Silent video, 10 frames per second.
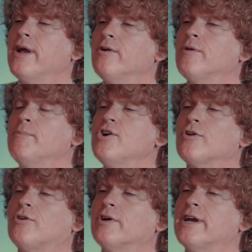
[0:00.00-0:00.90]
here the
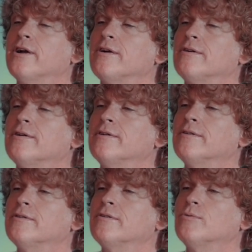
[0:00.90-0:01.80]
miracle here
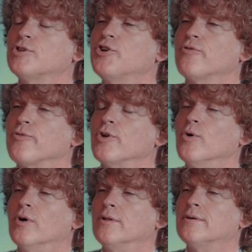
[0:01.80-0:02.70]
was youth
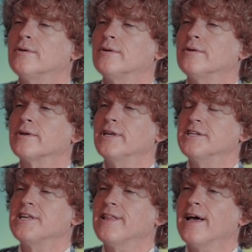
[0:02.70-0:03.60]
renewal can you
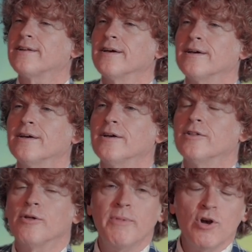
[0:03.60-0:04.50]
see that mm
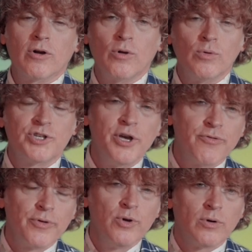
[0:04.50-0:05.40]
-hmm. the miracle was
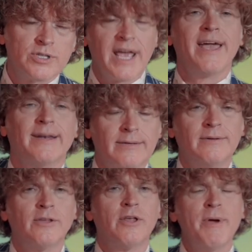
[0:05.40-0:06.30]
youth renewal say it
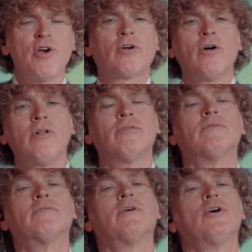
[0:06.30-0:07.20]
the miracle, the
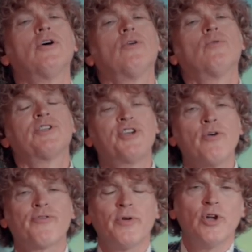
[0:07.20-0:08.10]
miracle. Was,
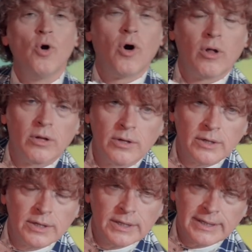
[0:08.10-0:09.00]
youth renewal. youth
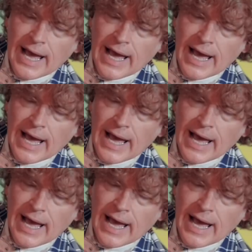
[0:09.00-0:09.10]
renewal